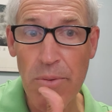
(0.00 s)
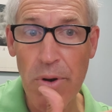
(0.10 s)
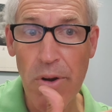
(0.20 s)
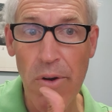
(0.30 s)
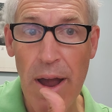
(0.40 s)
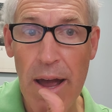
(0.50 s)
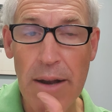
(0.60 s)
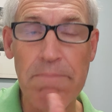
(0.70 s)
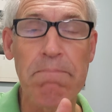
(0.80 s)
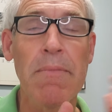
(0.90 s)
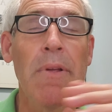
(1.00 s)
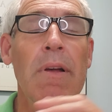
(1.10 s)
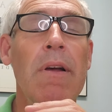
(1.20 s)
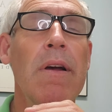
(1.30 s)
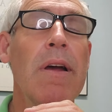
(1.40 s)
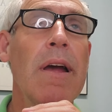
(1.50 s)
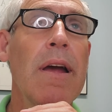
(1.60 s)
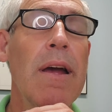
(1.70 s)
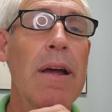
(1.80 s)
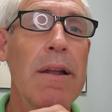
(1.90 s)
where you're at.
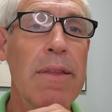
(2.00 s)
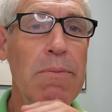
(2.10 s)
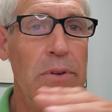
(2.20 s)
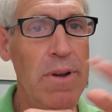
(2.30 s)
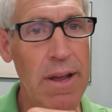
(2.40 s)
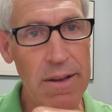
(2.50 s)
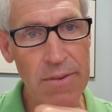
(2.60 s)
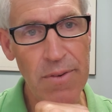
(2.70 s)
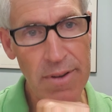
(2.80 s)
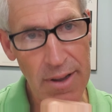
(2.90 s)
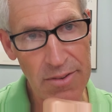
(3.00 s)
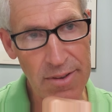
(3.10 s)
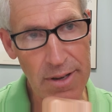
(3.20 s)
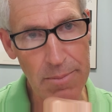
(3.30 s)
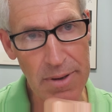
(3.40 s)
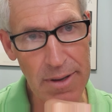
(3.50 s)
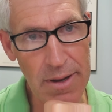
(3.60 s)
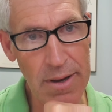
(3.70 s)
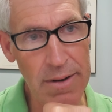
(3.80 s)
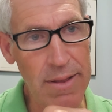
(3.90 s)
And then we'll look at different testing to be
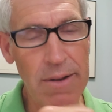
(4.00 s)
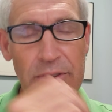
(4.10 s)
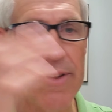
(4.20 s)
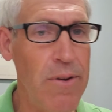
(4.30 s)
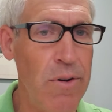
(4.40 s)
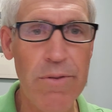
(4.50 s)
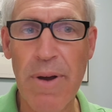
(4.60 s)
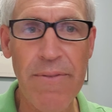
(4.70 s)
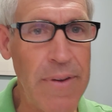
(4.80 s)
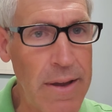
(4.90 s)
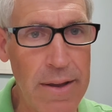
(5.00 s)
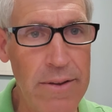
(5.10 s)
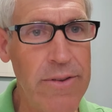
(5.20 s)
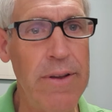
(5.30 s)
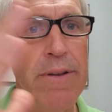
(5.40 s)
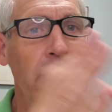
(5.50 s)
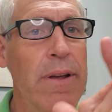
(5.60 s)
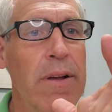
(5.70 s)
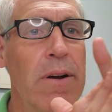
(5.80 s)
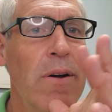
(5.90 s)
done. And then I'll sit and go over my fees and
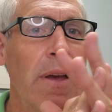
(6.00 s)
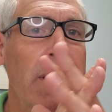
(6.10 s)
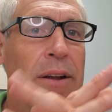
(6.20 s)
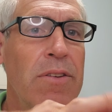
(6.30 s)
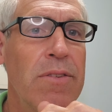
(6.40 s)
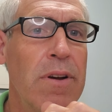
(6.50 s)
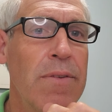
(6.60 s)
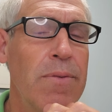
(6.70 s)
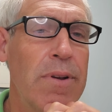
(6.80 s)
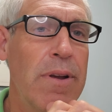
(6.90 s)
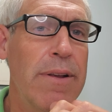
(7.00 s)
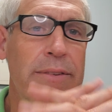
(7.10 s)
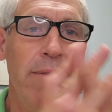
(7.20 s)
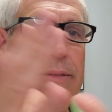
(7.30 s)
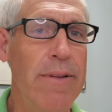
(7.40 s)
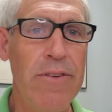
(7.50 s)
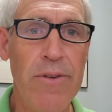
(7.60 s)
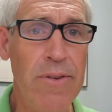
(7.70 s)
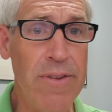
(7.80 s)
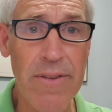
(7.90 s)
all that kind of stuff.
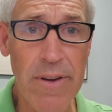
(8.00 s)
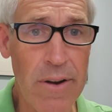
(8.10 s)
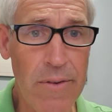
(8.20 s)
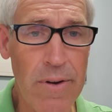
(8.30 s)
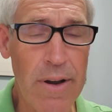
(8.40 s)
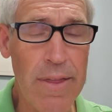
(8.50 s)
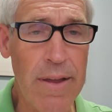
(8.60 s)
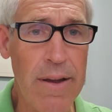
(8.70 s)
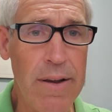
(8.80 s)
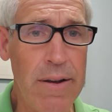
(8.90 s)
Insurance doesn't cover anything.